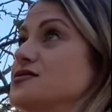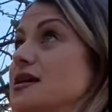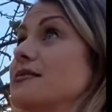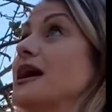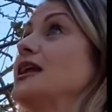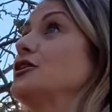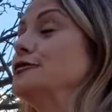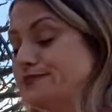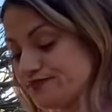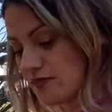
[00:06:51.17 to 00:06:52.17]
But anywho,
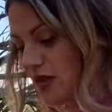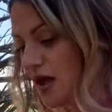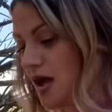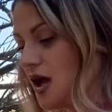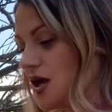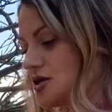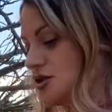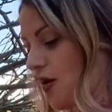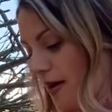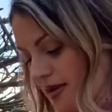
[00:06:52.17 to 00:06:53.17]
so
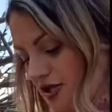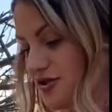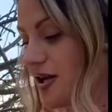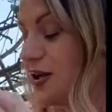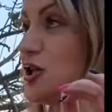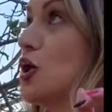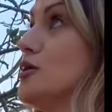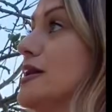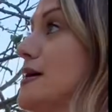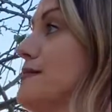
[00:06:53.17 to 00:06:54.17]
I'm gonna do this on a low
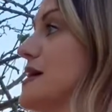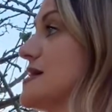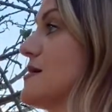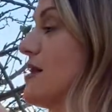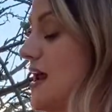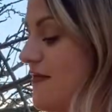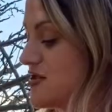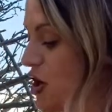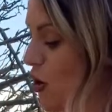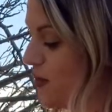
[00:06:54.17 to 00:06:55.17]
limb because I'm gonna have to
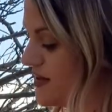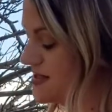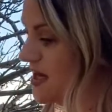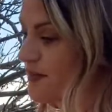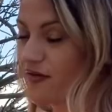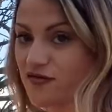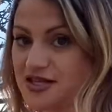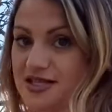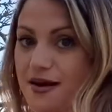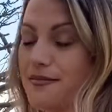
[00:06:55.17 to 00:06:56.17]
open this up and
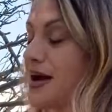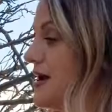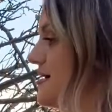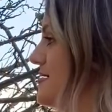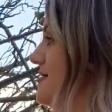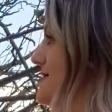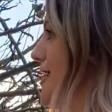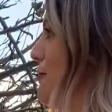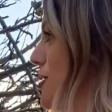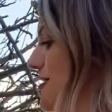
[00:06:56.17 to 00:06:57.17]
reset my
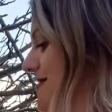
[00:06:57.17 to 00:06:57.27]
timer.